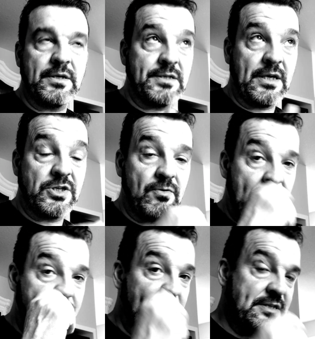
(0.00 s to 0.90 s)
arts, like
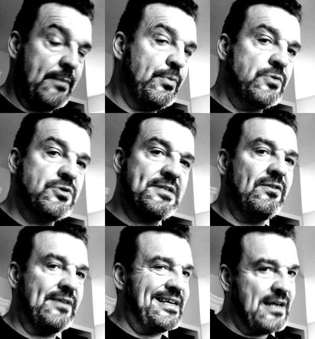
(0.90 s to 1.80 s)
Serrada, for example, you still
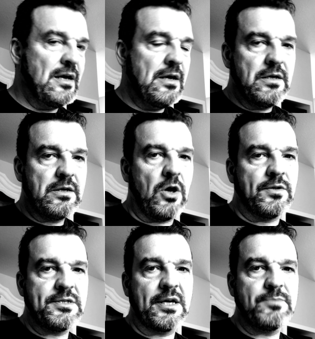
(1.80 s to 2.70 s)
need
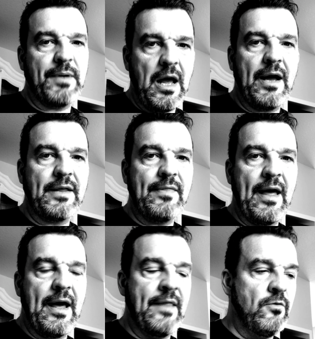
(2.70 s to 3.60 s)
context behind
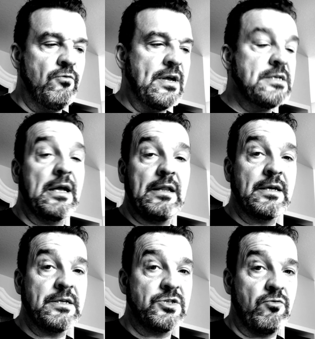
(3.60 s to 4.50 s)
that. And the reason I
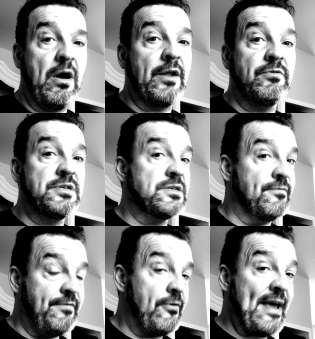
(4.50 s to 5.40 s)
like Serrada is it's a
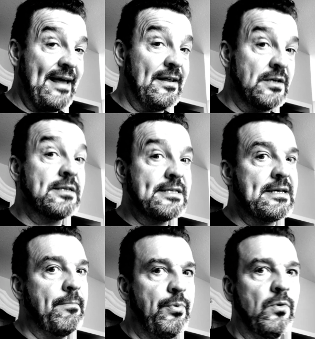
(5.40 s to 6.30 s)
very elegant,
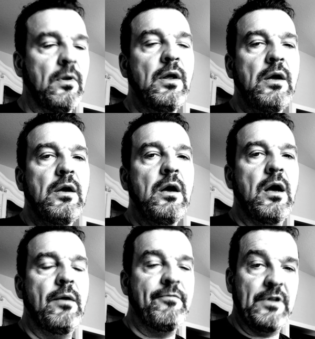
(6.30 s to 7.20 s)
simple
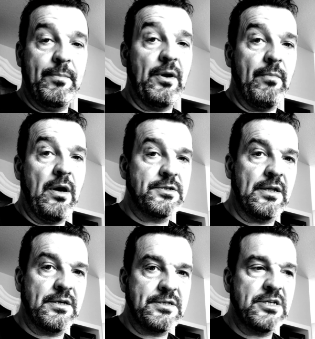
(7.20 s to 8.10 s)
Filipino martial
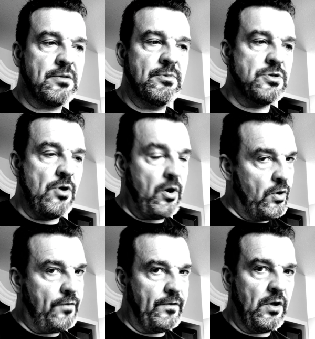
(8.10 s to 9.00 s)
arts system. There's not an
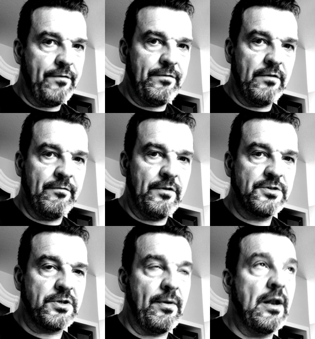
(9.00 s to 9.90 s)
awful lot of fluff and
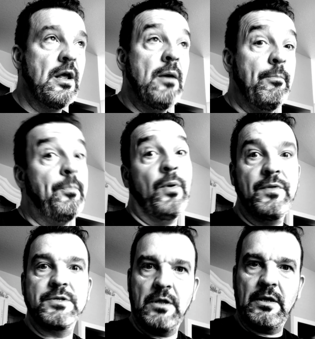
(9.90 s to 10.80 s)
flush to it, but
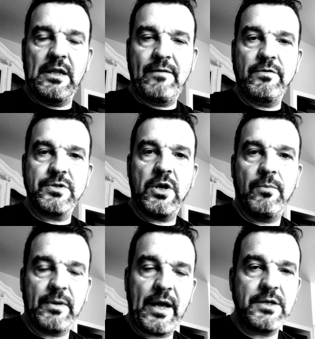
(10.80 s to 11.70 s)
there's a lot of levels and
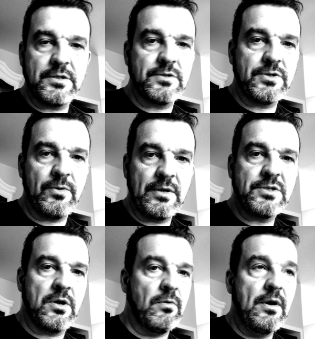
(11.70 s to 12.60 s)
complications to it.
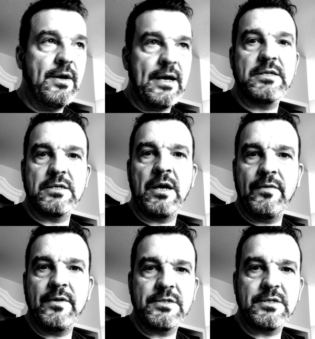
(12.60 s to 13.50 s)
So it's an
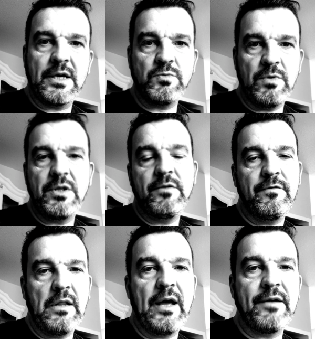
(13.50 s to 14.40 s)
art that stays with you for
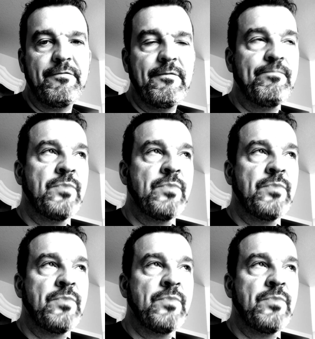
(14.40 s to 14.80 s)
life.